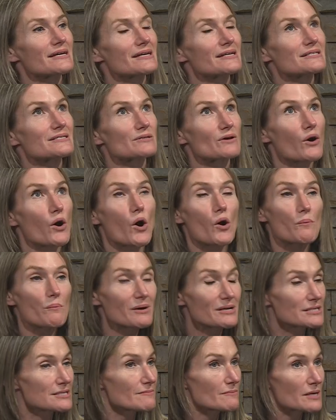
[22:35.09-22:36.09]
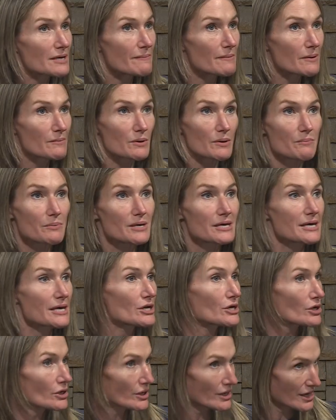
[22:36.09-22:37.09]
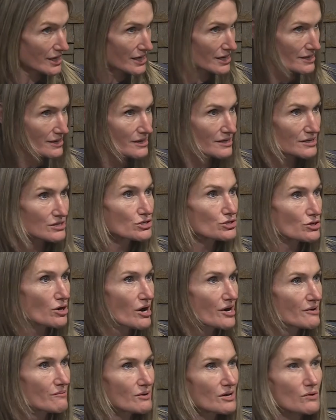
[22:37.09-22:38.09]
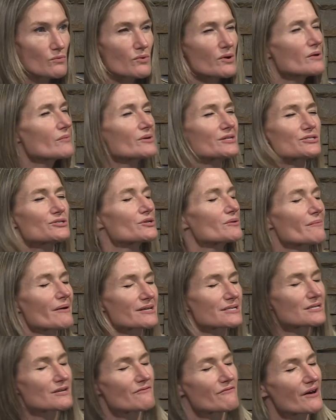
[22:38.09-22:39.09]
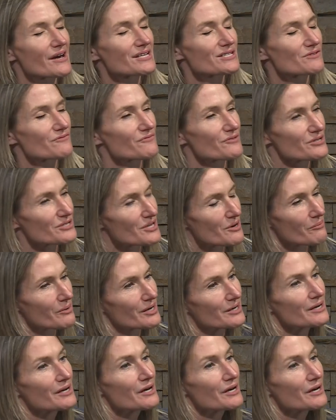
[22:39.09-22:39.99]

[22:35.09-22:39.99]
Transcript: is hoping to be maybe a beginner in astronomy, what's your best advice for someone,